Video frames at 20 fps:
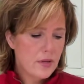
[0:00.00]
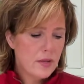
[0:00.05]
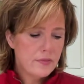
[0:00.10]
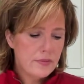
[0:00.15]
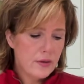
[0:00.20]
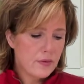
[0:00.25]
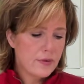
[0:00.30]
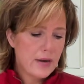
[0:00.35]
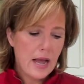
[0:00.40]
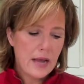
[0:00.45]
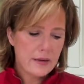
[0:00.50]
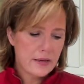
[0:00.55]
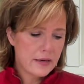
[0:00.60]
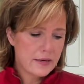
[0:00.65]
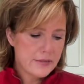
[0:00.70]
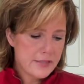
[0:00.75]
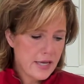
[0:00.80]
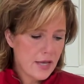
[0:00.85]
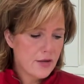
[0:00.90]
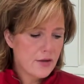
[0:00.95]
They're not
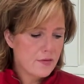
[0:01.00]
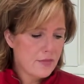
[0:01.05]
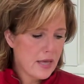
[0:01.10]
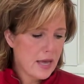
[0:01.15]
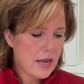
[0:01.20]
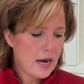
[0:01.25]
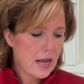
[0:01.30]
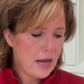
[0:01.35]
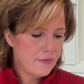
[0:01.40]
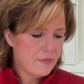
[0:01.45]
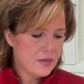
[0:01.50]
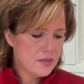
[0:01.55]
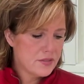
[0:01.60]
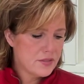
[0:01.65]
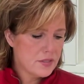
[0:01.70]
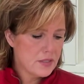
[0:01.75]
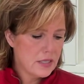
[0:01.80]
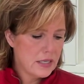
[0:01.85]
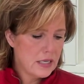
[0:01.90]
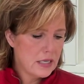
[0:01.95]
going to tell you that,
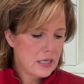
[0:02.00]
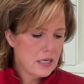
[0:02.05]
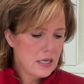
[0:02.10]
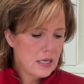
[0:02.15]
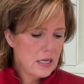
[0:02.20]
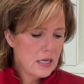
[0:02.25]
obviously.